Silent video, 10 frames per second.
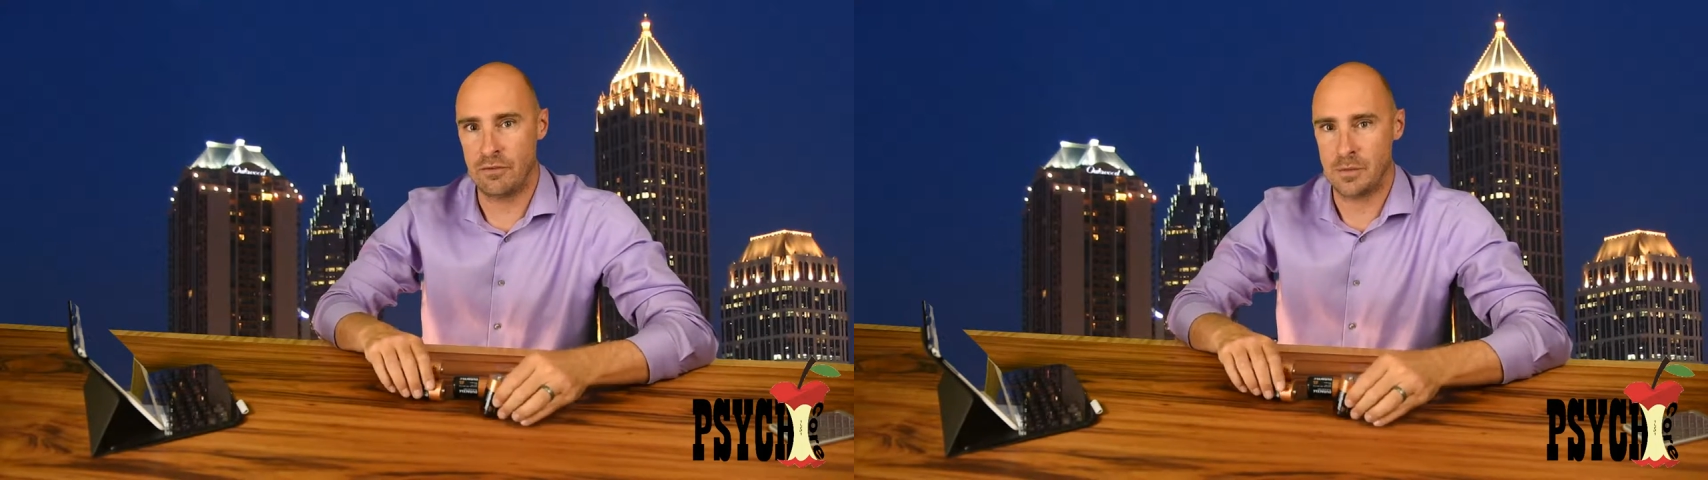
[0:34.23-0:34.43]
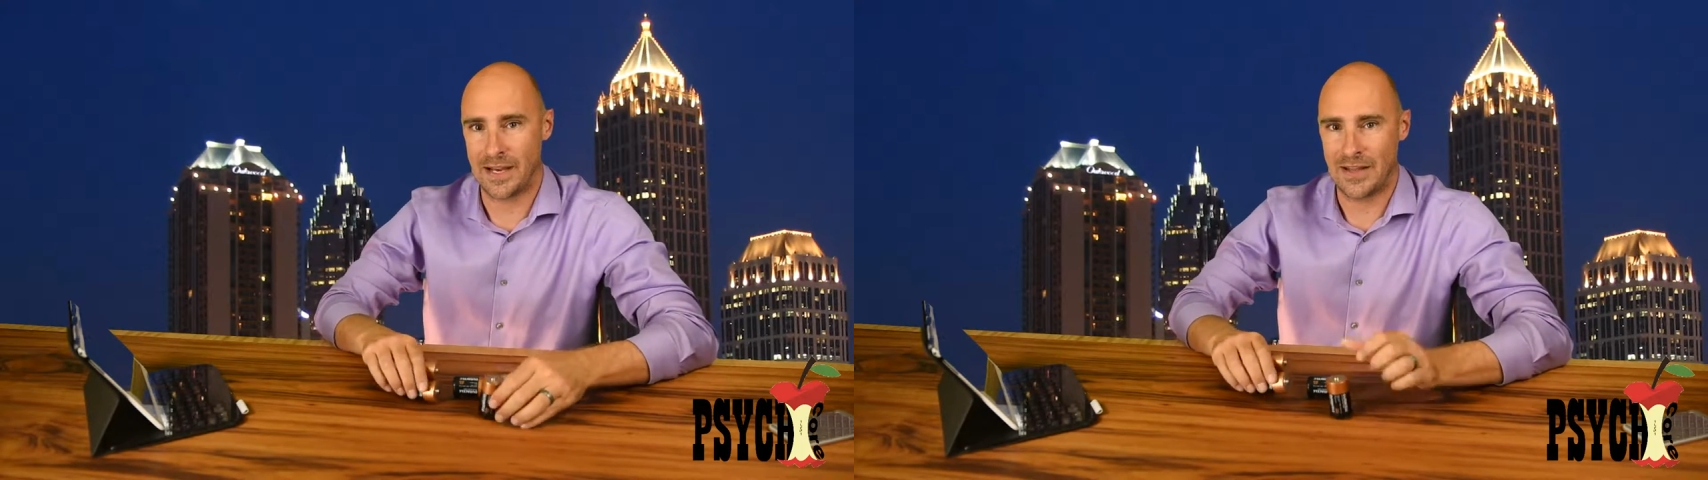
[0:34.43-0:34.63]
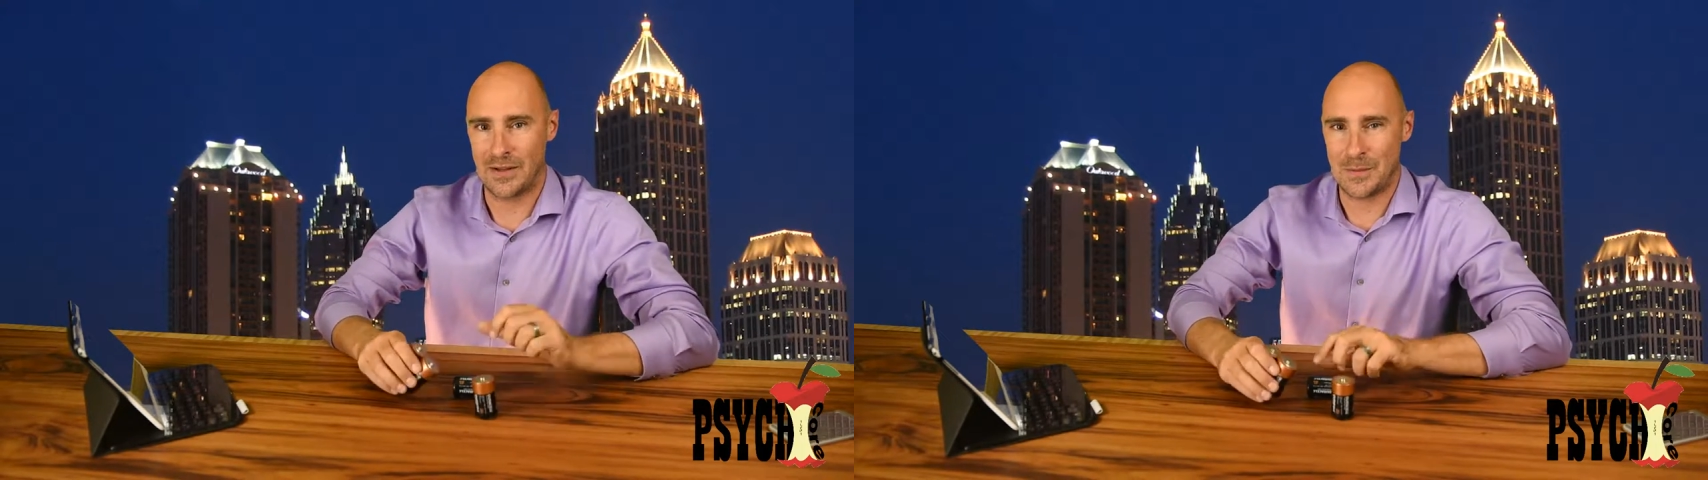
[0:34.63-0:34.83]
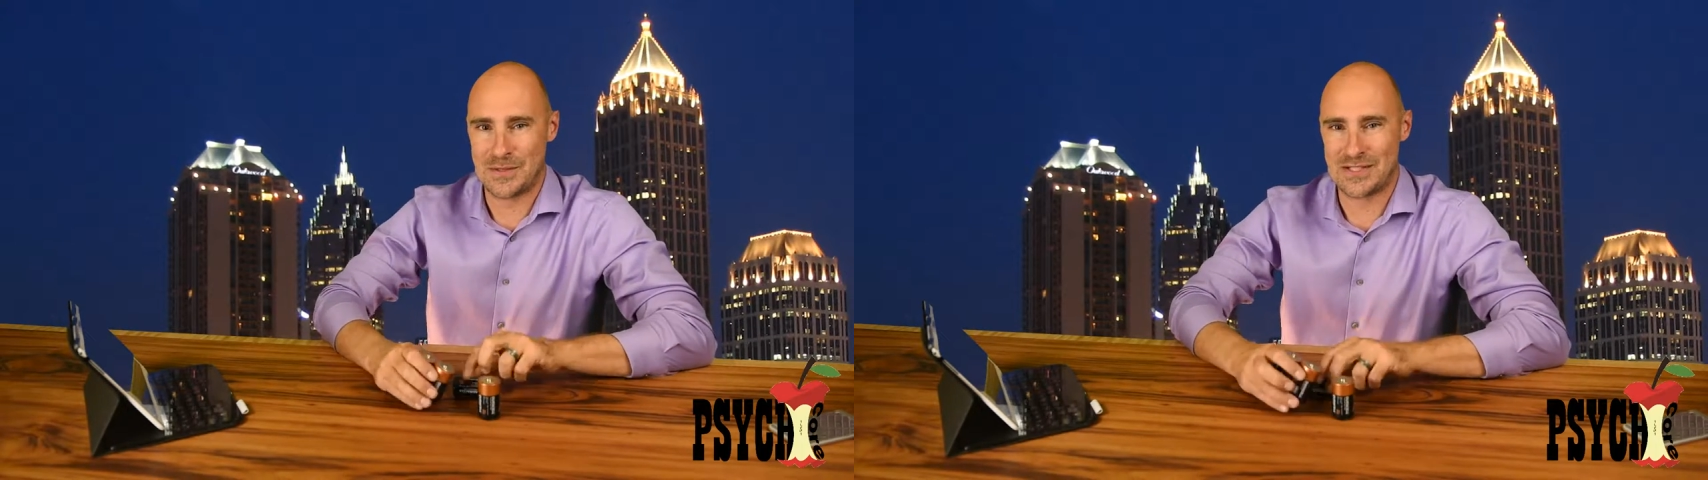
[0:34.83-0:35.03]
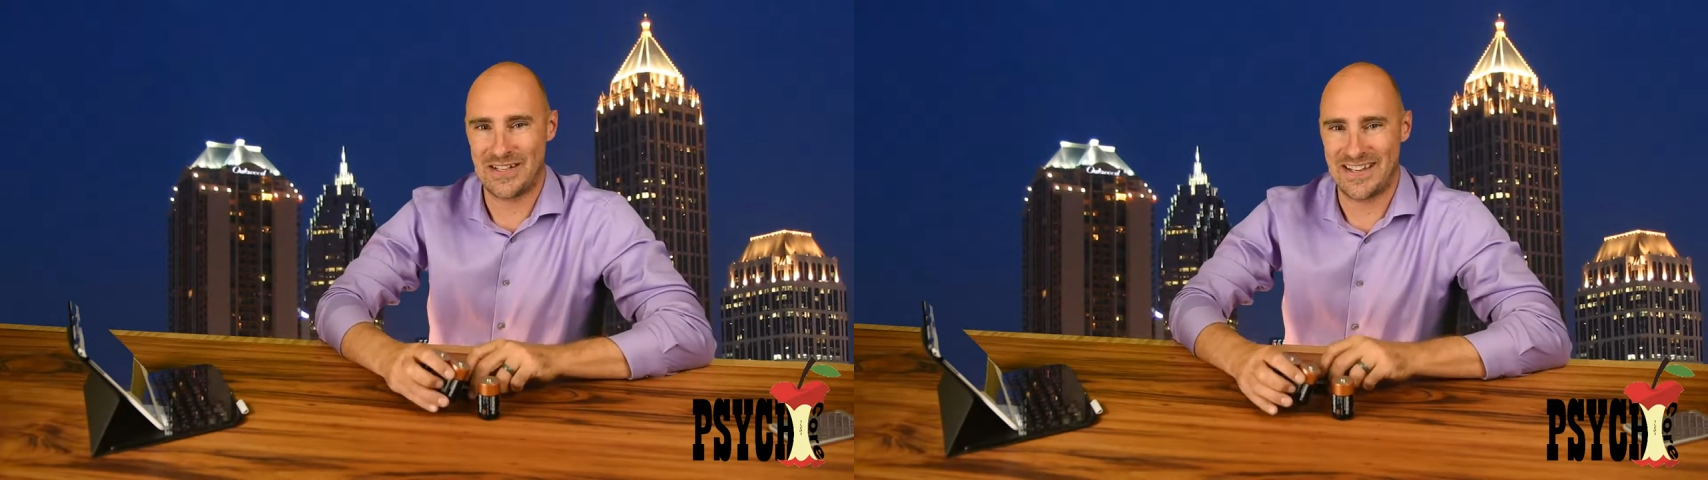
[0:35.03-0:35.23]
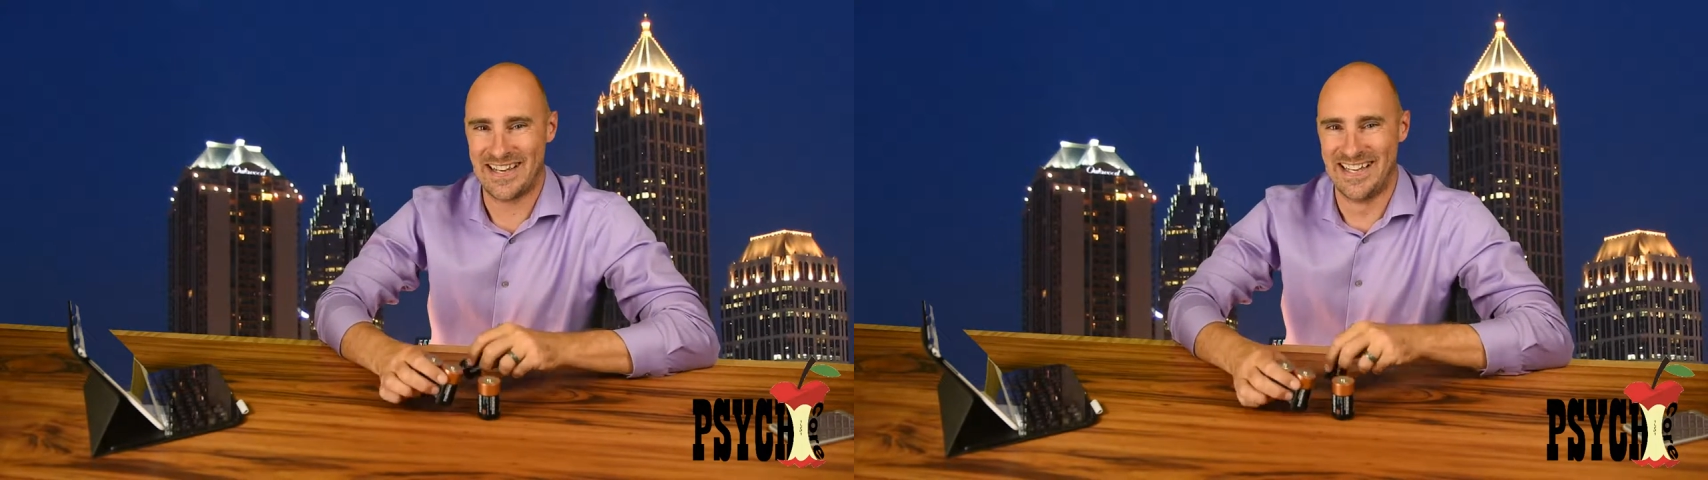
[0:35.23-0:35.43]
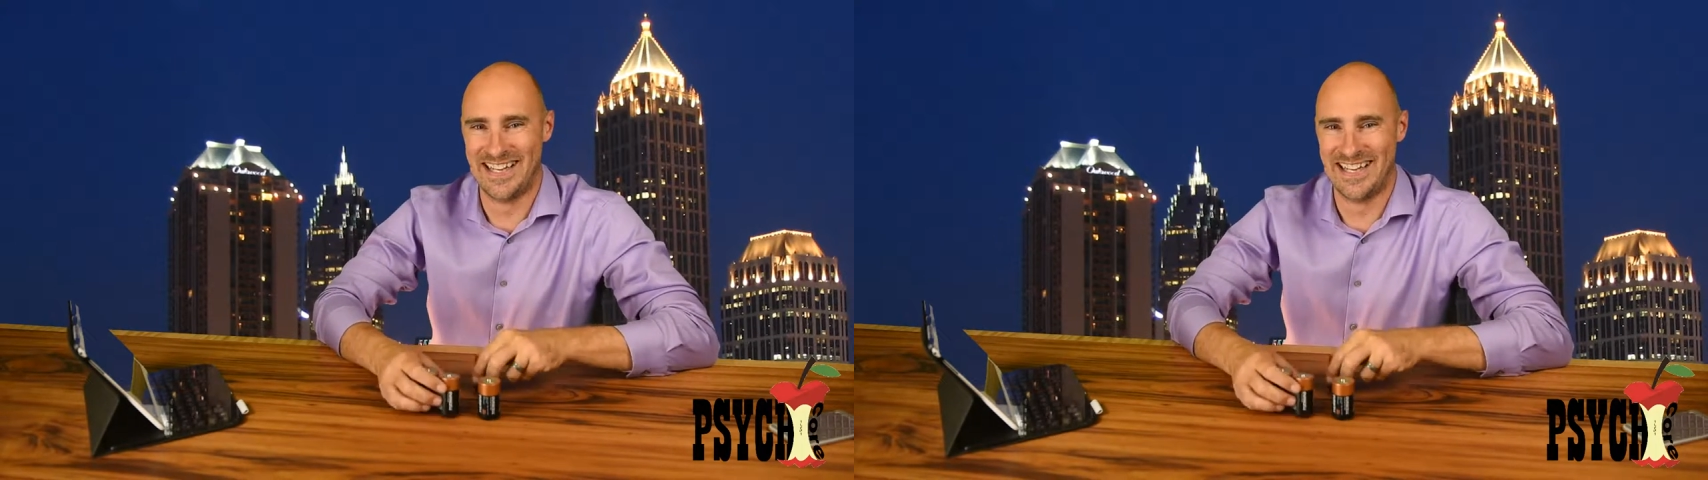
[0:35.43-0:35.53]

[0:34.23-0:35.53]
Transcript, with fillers: of them together. Let me just tell you,